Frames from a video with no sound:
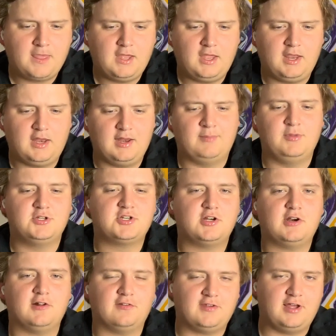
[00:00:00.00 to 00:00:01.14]
And I mentioned it
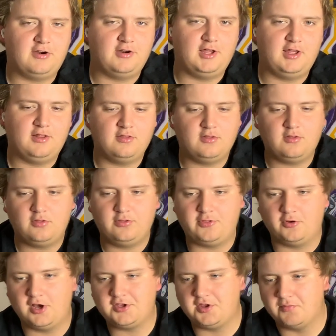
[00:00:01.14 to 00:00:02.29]
on Saturday, the
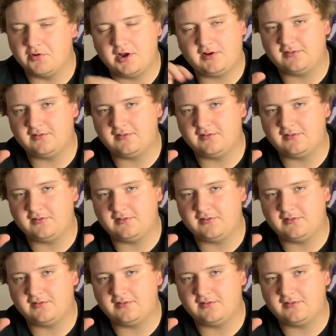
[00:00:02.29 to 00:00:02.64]
lucky breaks